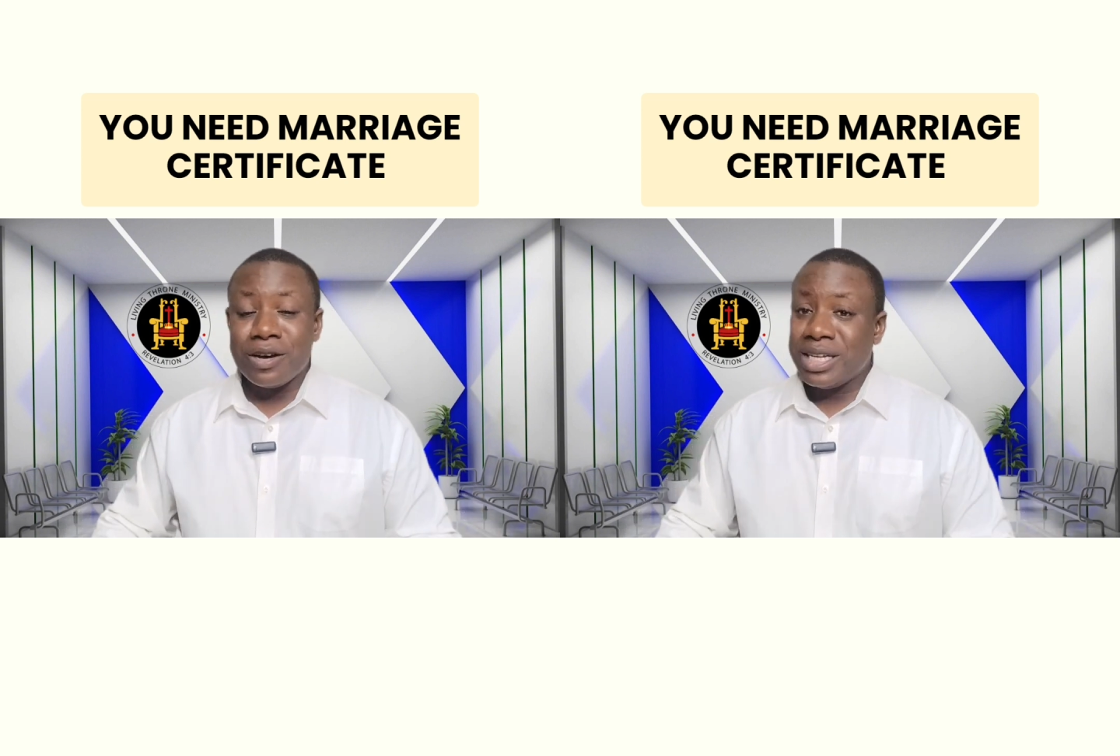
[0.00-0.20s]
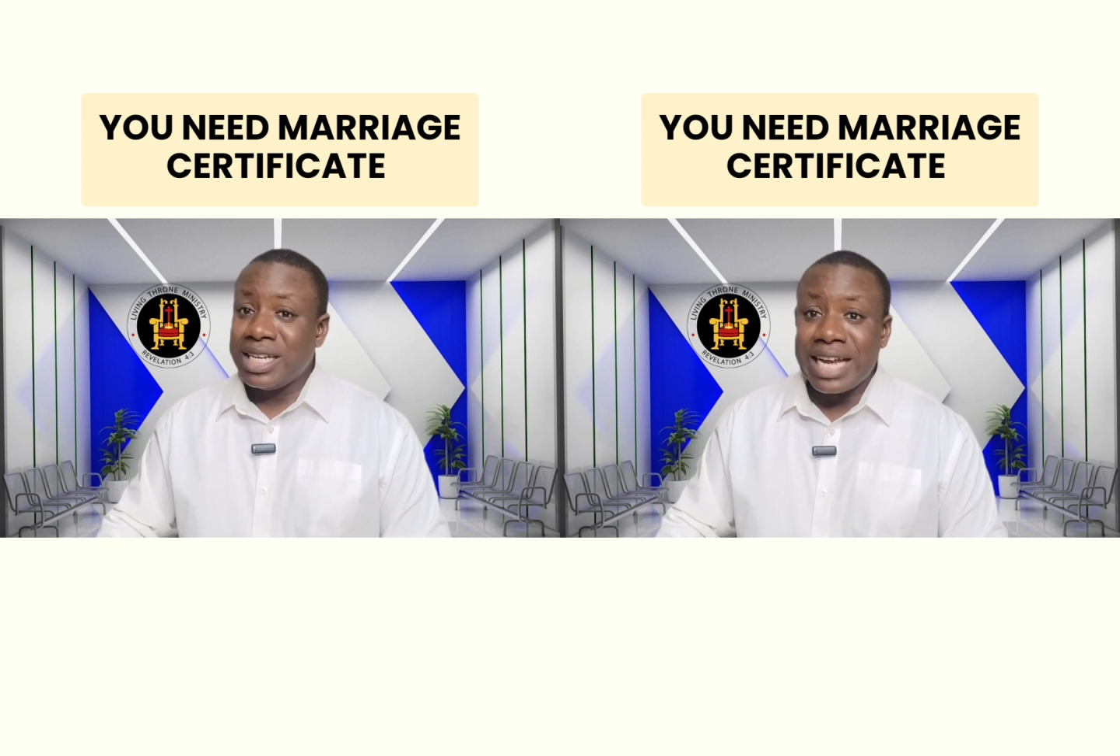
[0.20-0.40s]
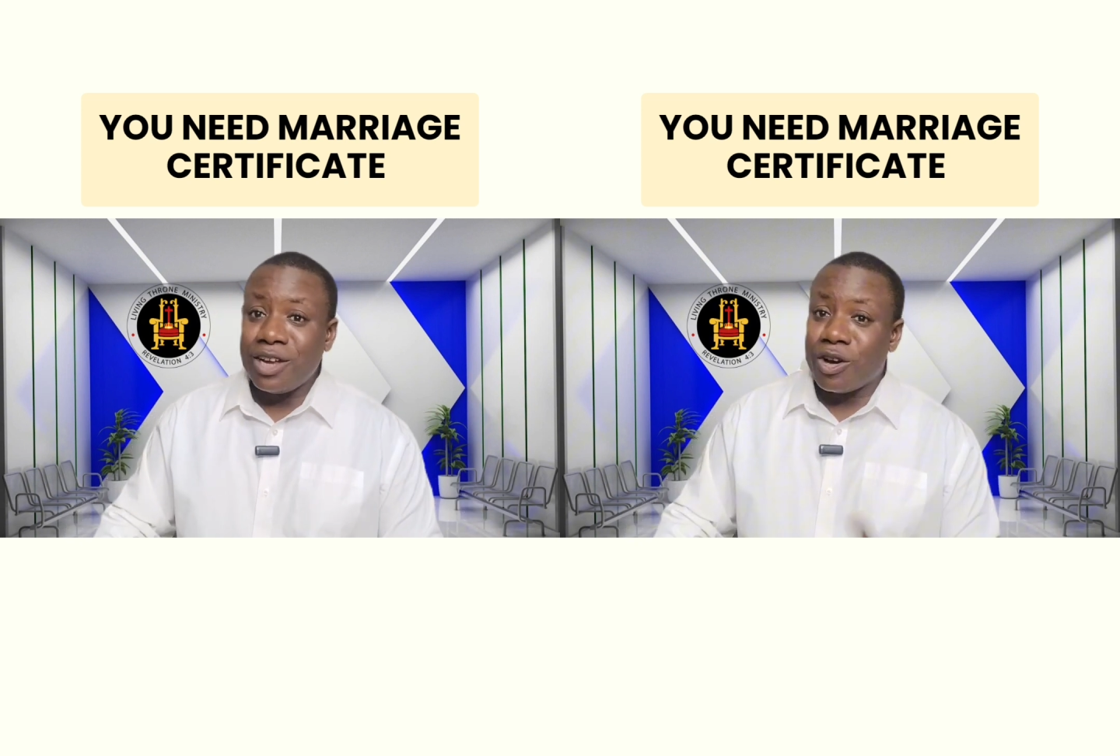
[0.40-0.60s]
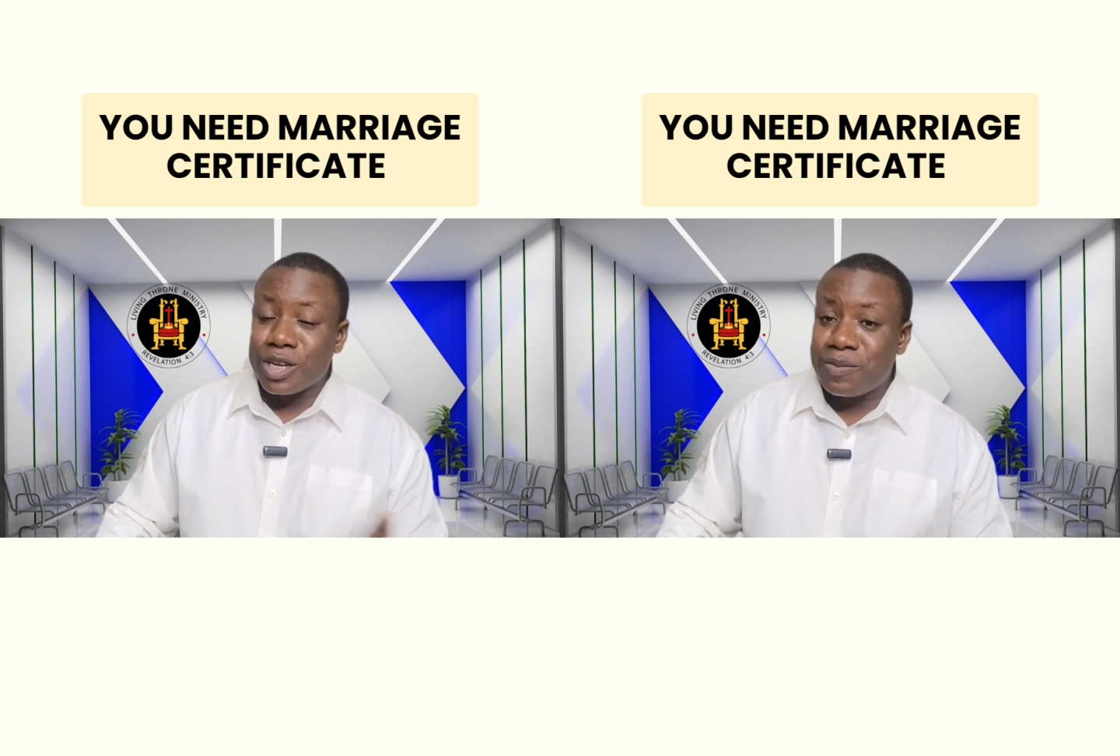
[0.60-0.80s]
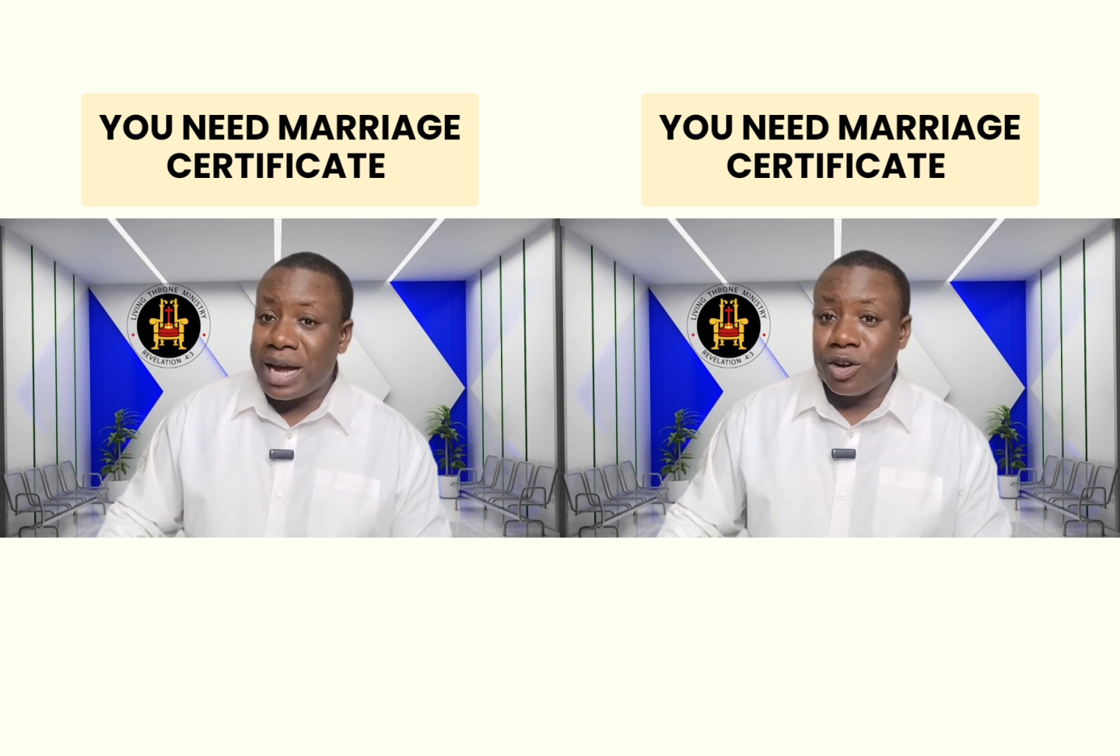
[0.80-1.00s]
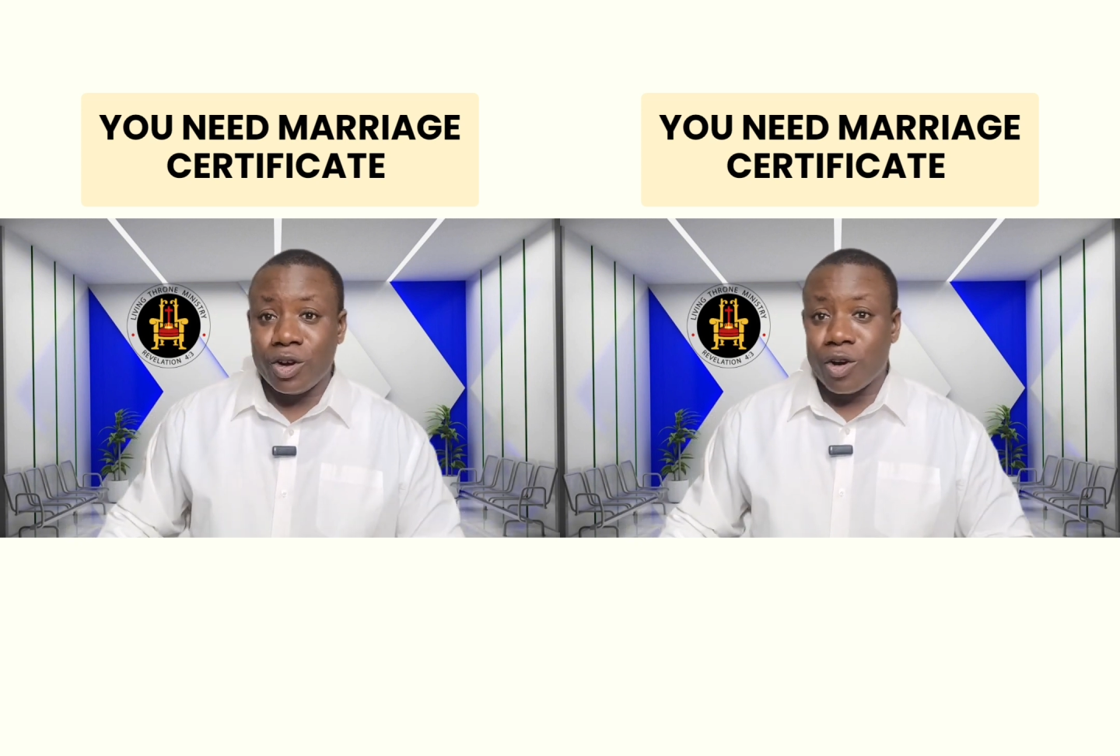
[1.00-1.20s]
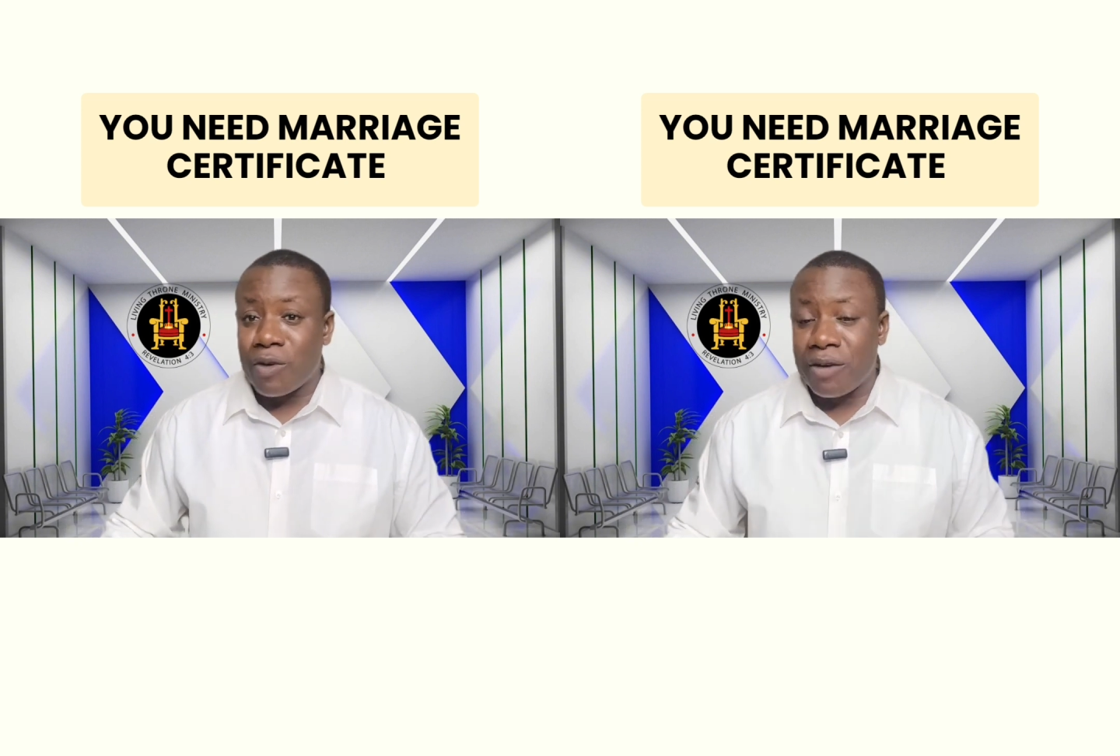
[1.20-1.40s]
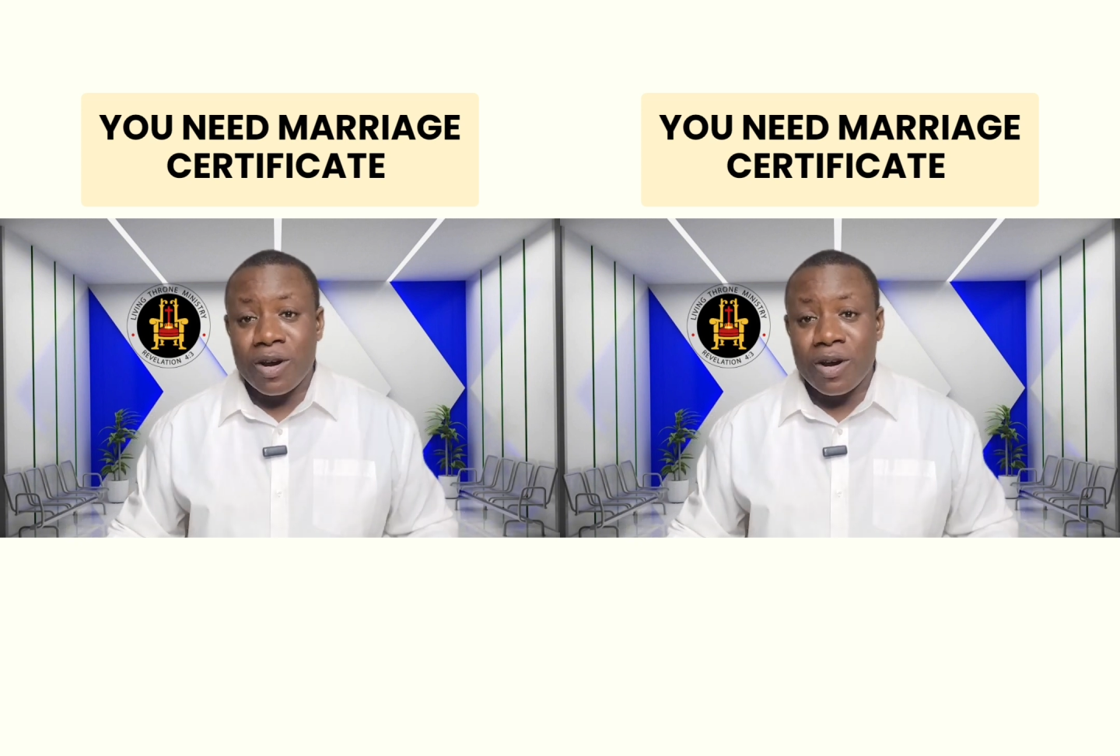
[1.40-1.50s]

either your husband or your wife,